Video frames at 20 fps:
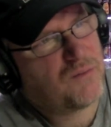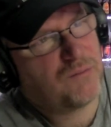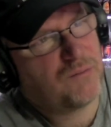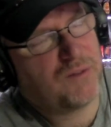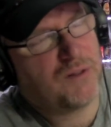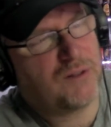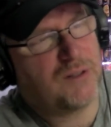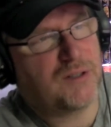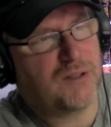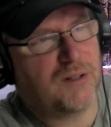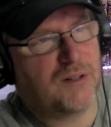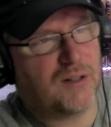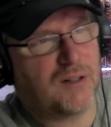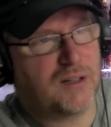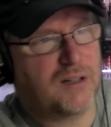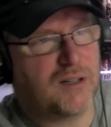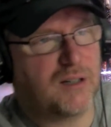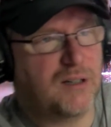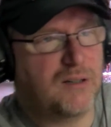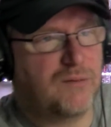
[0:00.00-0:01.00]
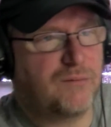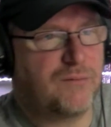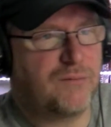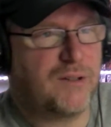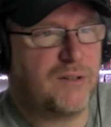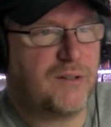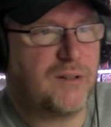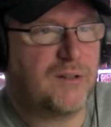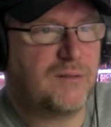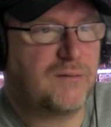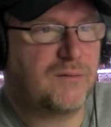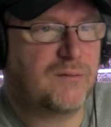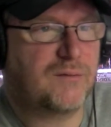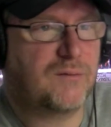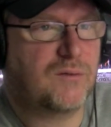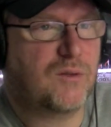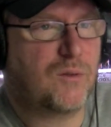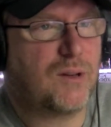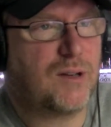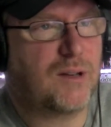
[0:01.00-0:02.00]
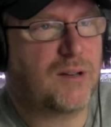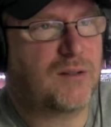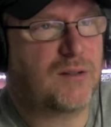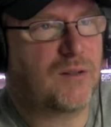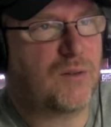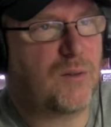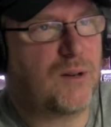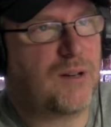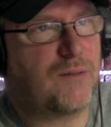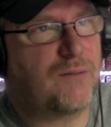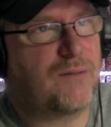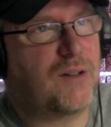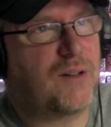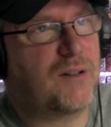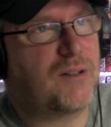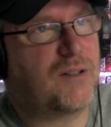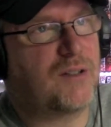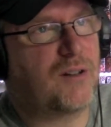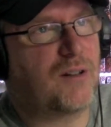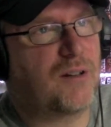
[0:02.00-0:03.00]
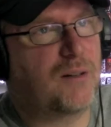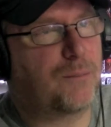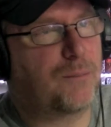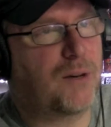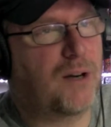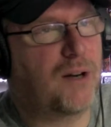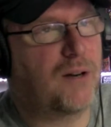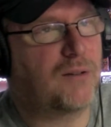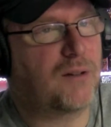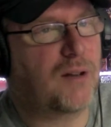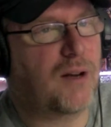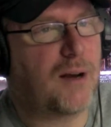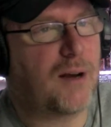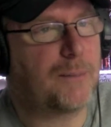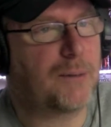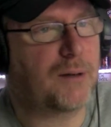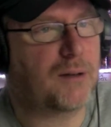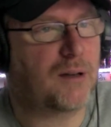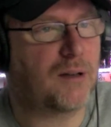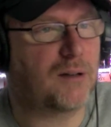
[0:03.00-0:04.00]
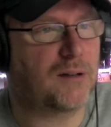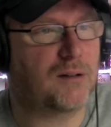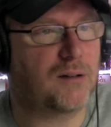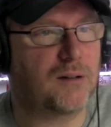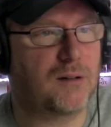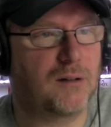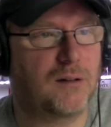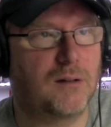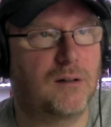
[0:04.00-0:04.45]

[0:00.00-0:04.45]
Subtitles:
Very dark. Quite a very dark brown copper color.